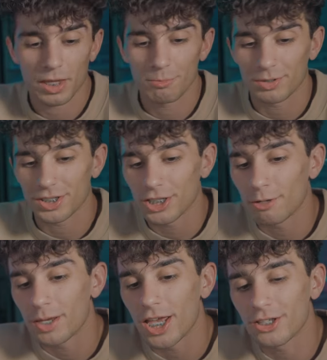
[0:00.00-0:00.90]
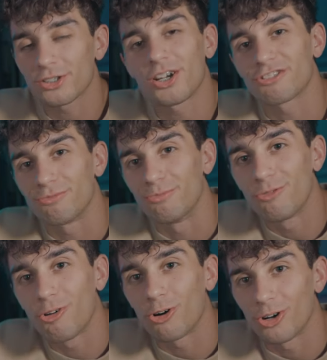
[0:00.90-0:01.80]
but it's gonna piss her off
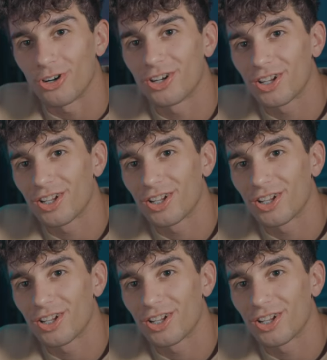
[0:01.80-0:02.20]
more